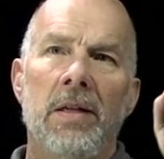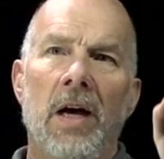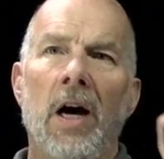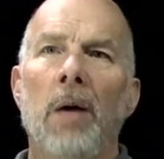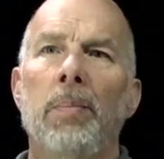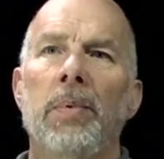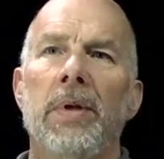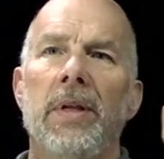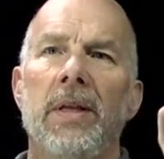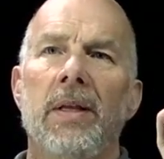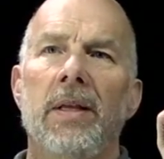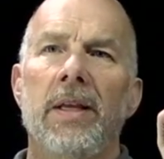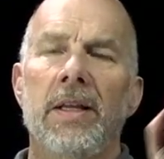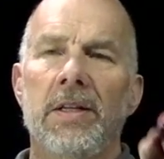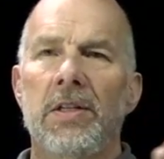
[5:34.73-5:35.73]
up
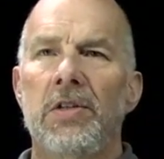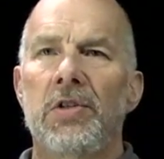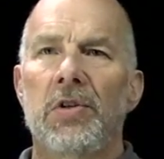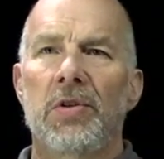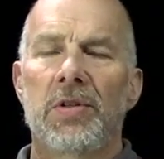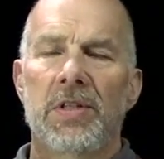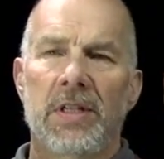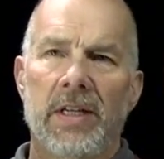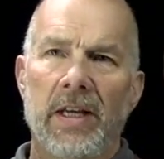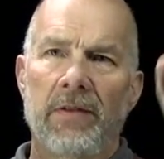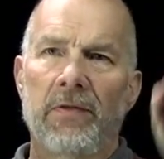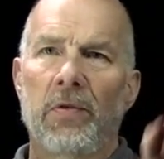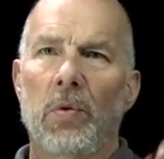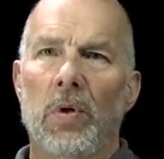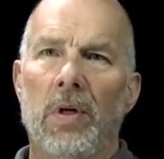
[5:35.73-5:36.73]
integers to
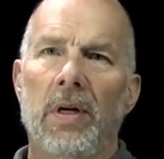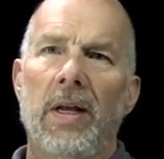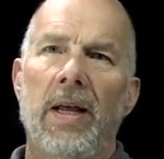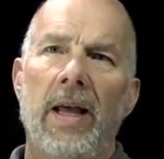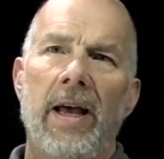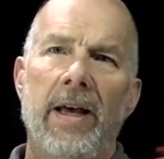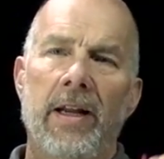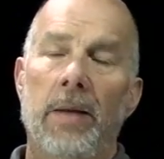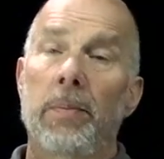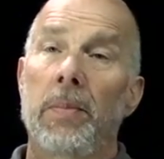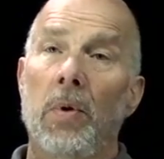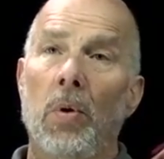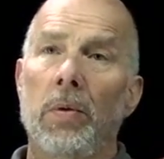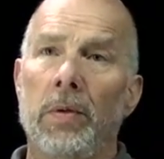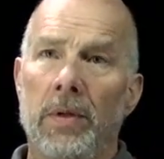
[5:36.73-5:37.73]
get 4, add up
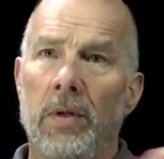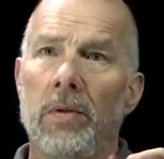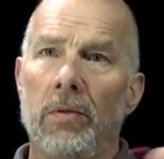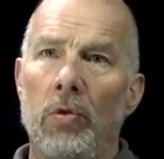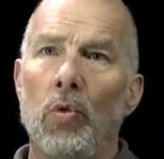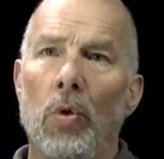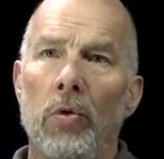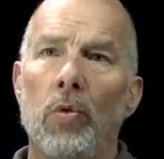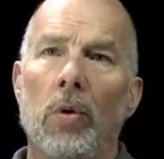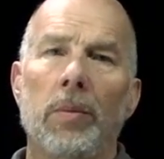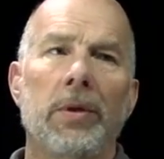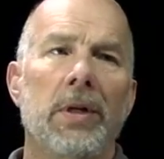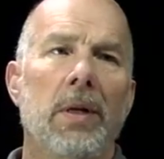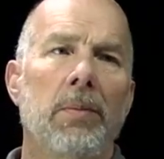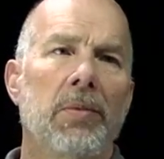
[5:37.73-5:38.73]

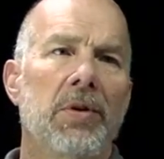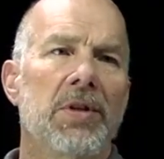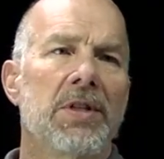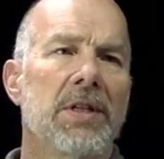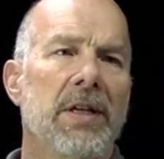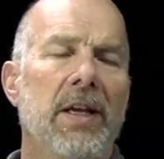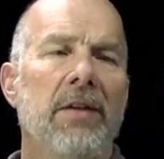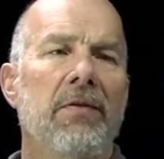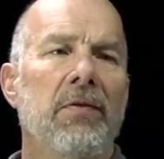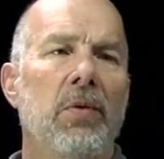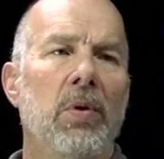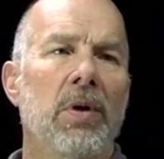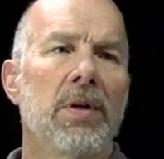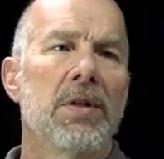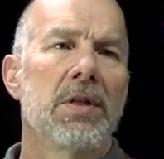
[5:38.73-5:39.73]
normal numbers to get
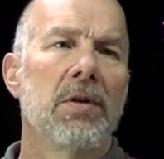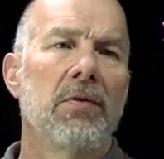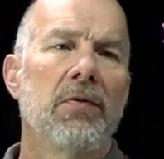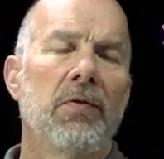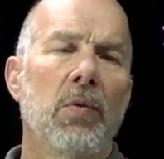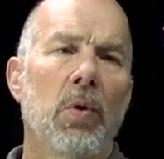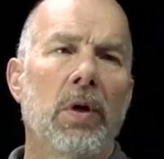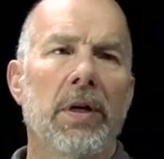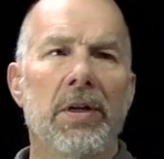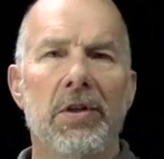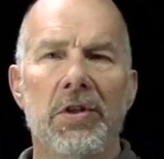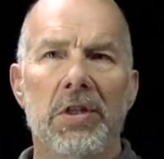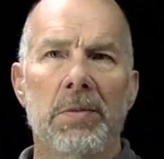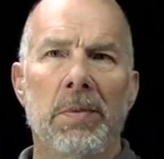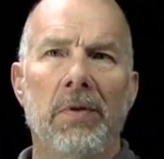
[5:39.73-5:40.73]
4. So 4 can
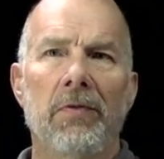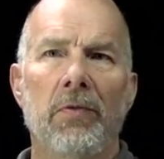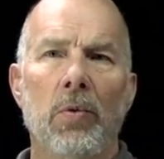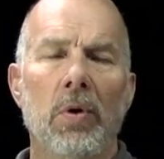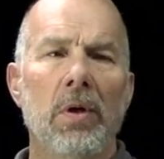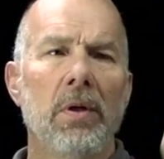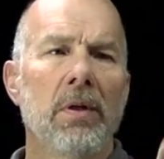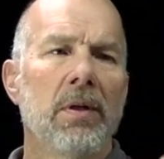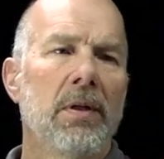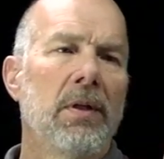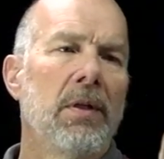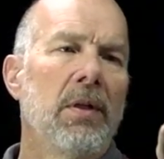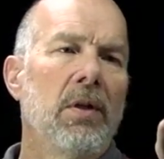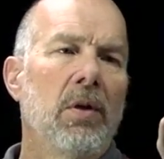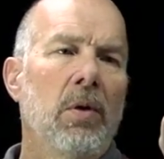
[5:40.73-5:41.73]
just be 4,
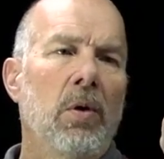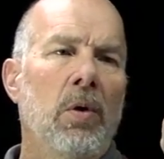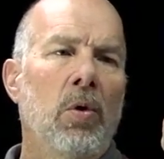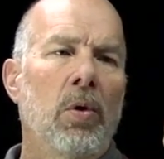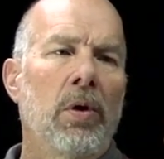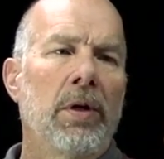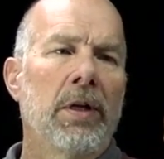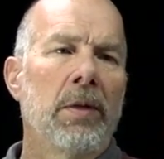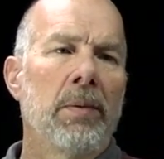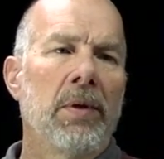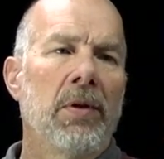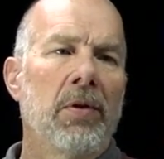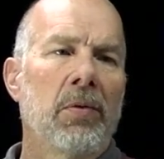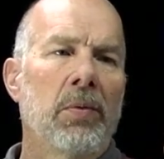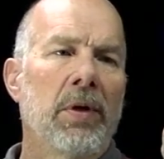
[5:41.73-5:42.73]
or it could be
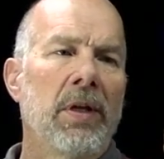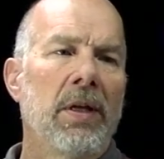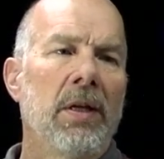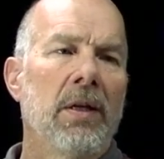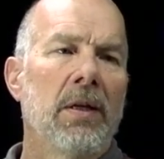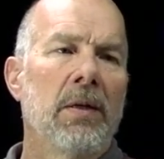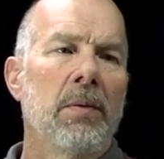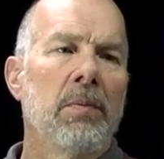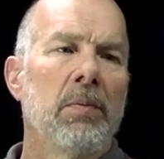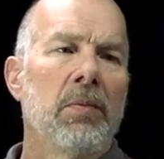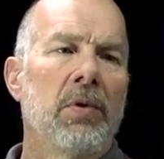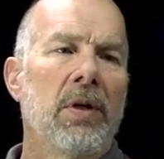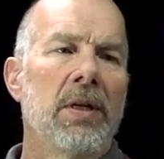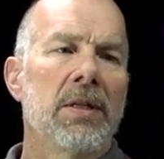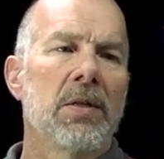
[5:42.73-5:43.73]
3
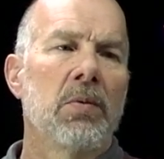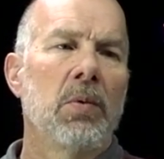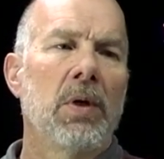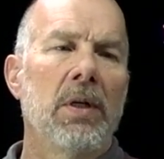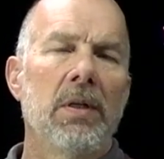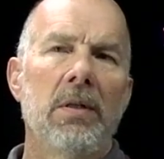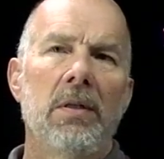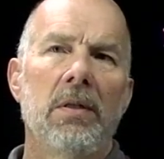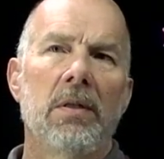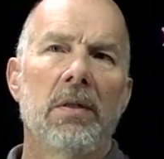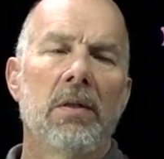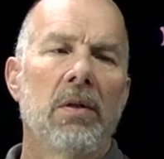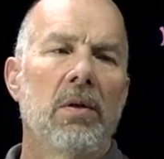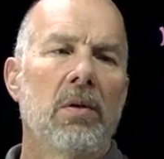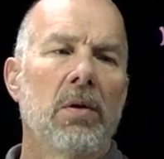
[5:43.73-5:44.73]
plus 1,
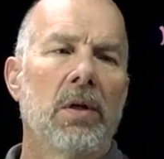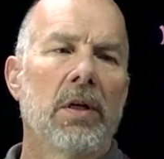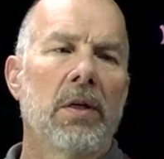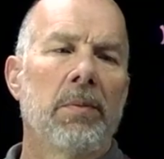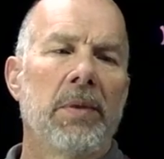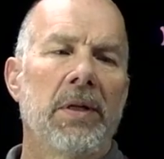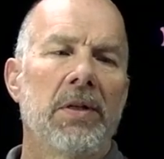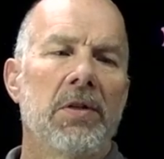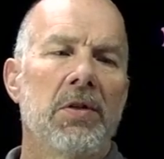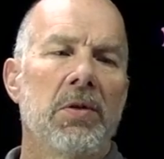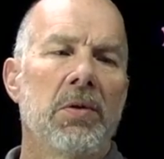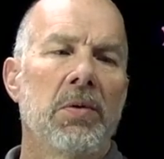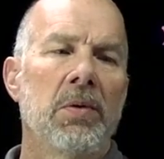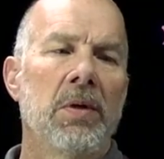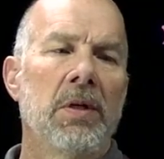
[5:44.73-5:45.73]
or it could be
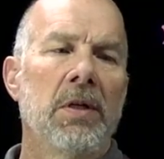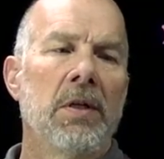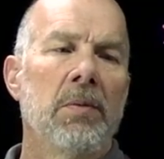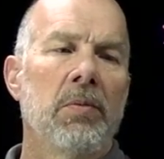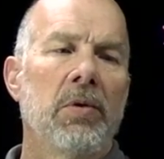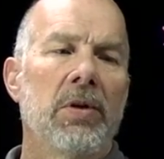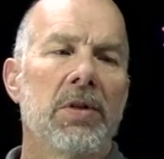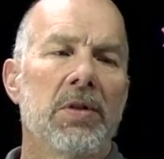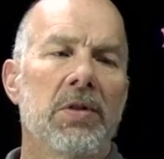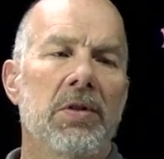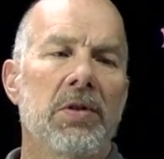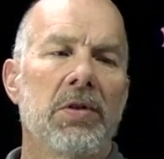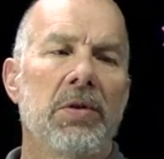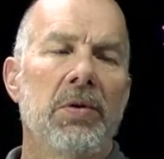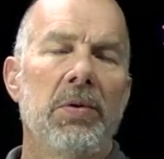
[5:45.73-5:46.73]
2 plus
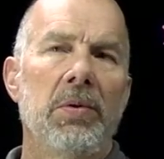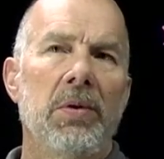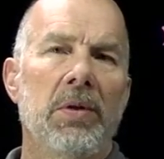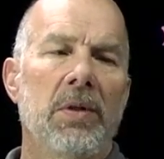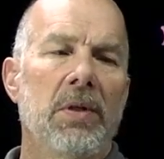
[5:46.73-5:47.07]
2,